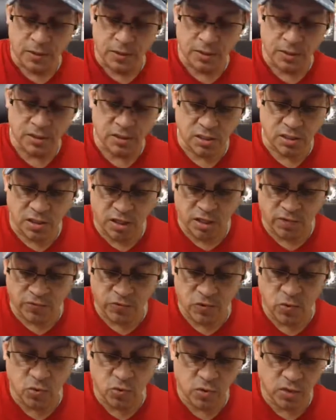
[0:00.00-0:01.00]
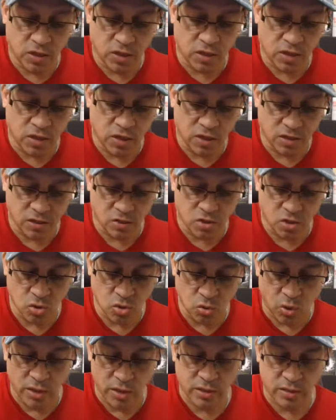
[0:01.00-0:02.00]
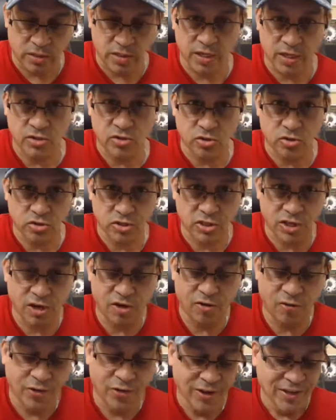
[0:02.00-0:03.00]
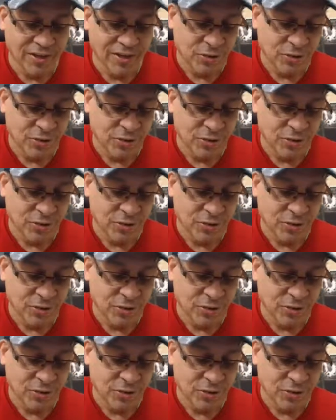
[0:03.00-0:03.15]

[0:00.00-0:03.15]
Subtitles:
Listen, do you want to test yourself?